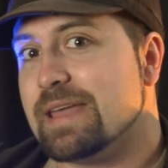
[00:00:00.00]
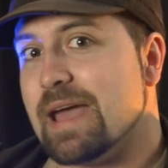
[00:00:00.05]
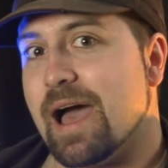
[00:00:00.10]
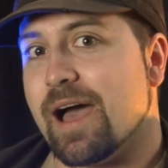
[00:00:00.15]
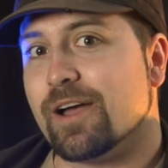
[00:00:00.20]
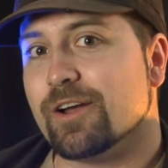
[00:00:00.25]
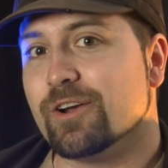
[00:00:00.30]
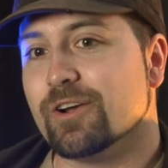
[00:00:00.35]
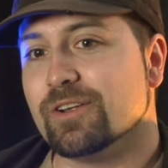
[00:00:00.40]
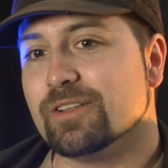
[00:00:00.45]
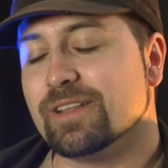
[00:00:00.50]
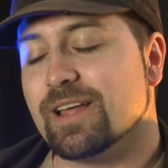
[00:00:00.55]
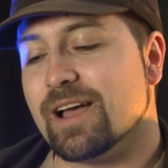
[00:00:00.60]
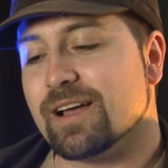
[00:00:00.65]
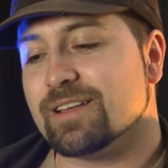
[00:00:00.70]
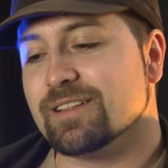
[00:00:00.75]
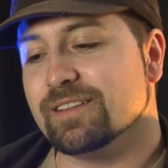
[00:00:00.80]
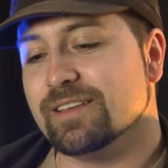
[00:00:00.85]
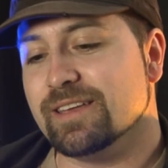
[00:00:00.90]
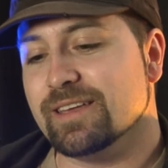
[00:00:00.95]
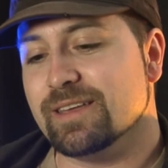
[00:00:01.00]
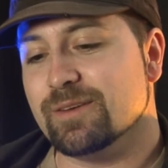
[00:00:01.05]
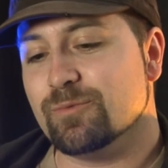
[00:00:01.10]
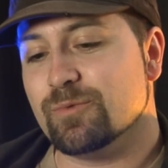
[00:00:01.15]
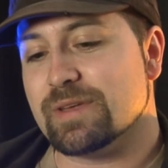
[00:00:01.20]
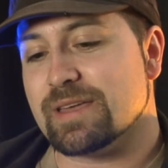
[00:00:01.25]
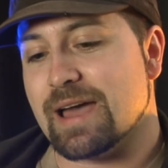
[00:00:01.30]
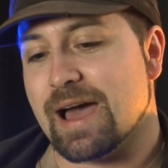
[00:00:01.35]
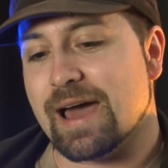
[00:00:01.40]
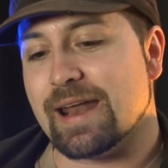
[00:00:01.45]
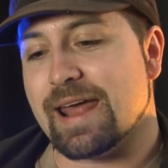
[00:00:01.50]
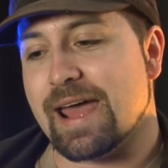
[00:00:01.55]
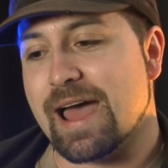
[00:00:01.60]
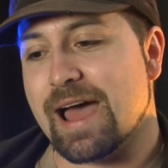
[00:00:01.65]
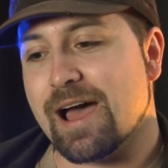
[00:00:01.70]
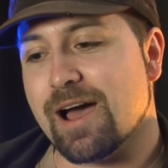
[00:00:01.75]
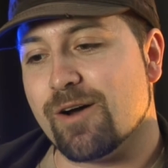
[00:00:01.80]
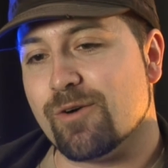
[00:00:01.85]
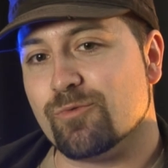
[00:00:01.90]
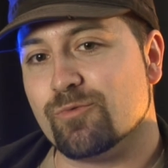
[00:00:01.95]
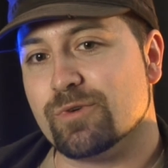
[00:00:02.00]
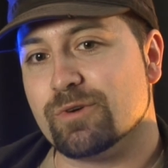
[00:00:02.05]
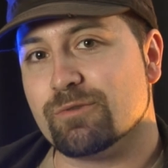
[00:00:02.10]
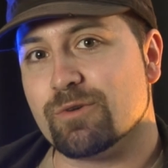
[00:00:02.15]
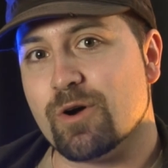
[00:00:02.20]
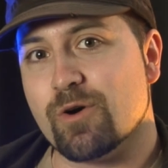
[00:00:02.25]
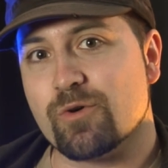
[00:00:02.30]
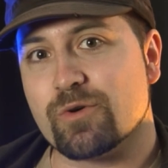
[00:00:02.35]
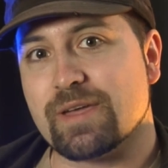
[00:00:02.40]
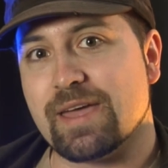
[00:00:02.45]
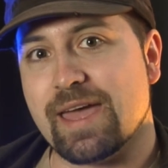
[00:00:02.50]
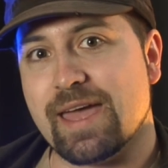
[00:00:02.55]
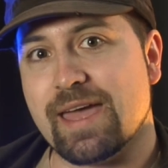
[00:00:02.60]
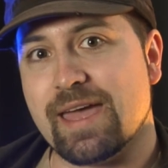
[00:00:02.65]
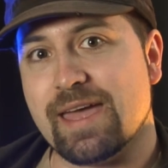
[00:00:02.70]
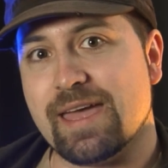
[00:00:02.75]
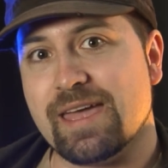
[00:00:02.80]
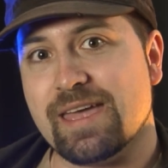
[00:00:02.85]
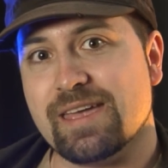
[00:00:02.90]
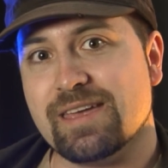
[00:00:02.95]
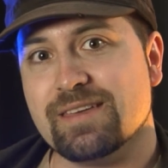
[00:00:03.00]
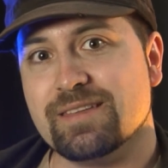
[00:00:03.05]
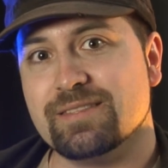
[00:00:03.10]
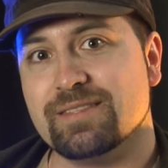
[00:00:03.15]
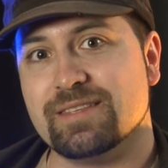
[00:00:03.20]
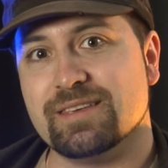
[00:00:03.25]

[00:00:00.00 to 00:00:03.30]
got hurt, luckily. We got out, we were okay.